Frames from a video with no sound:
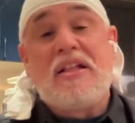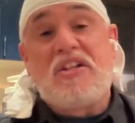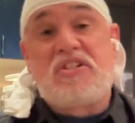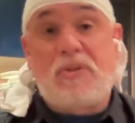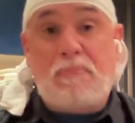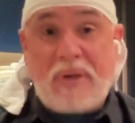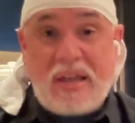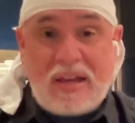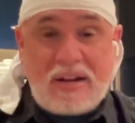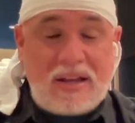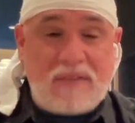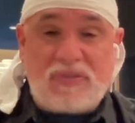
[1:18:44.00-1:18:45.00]

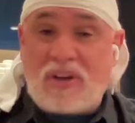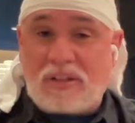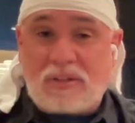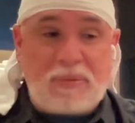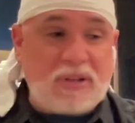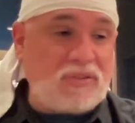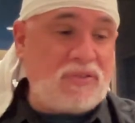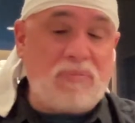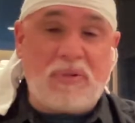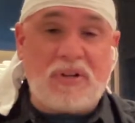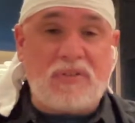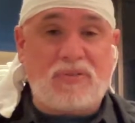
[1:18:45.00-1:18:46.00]
Japan. I've talked about this
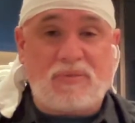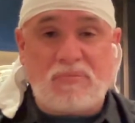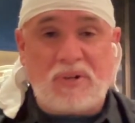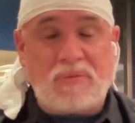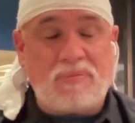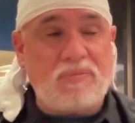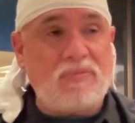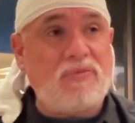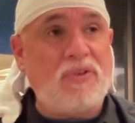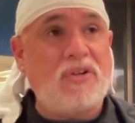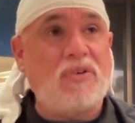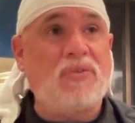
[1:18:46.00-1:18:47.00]
in many
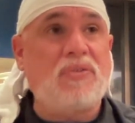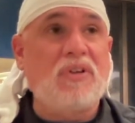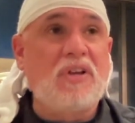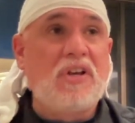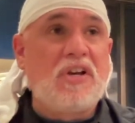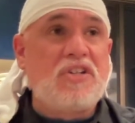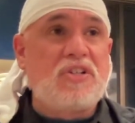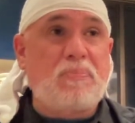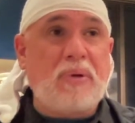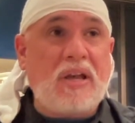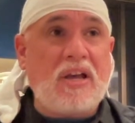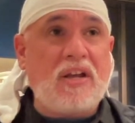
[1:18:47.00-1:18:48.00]
videos.
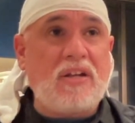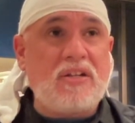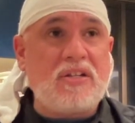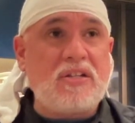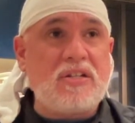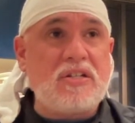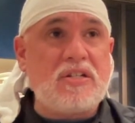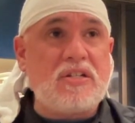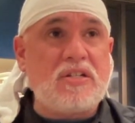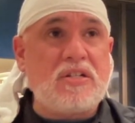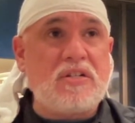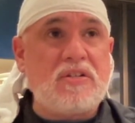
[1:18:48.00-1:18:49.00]
Japan
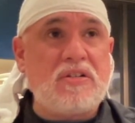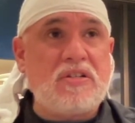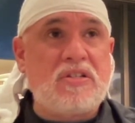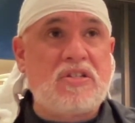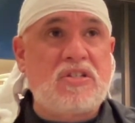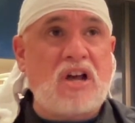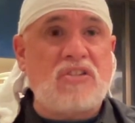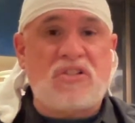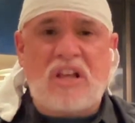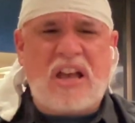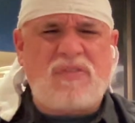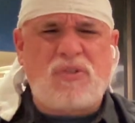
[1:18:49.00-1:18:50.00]

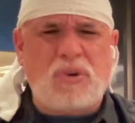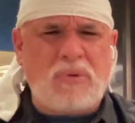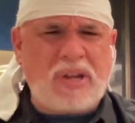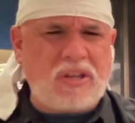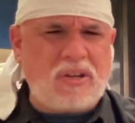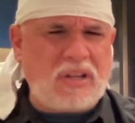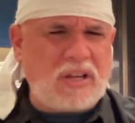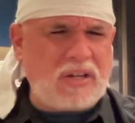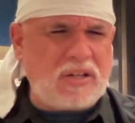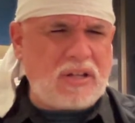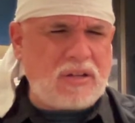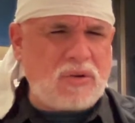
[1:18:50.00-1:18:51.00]
doesn't have good
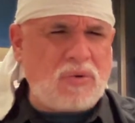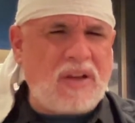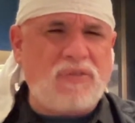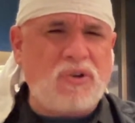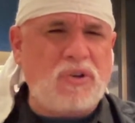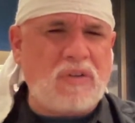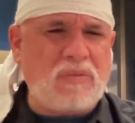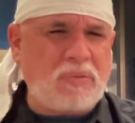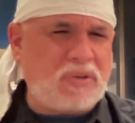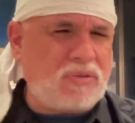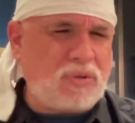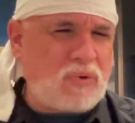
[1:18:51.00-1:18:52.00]
They don't have good
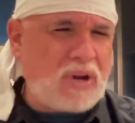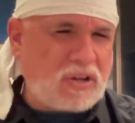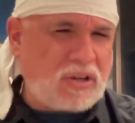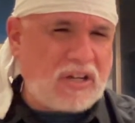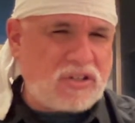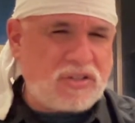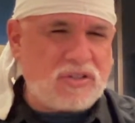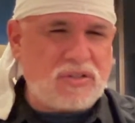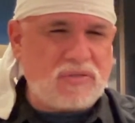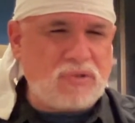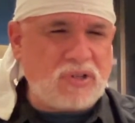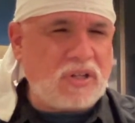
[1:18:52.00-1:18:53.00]
government
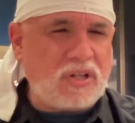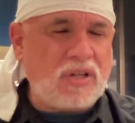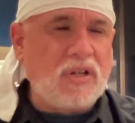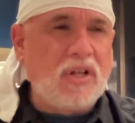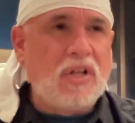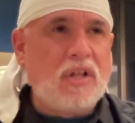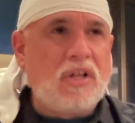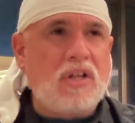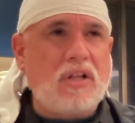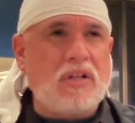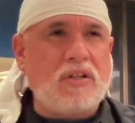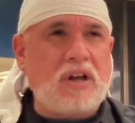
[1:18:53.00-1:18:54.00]
regulations, really.
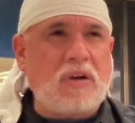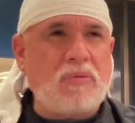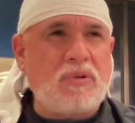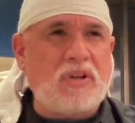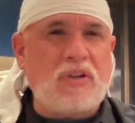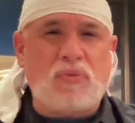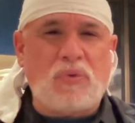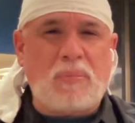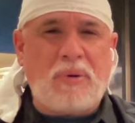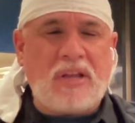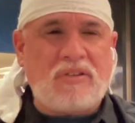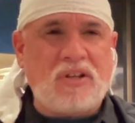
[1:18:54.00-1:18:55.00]
The government doesn't really
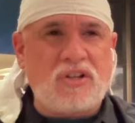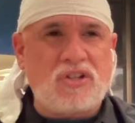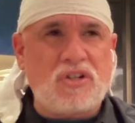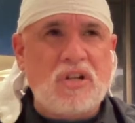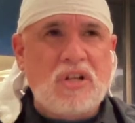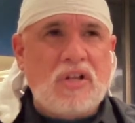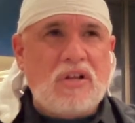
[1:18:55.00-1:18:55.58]
pay attention.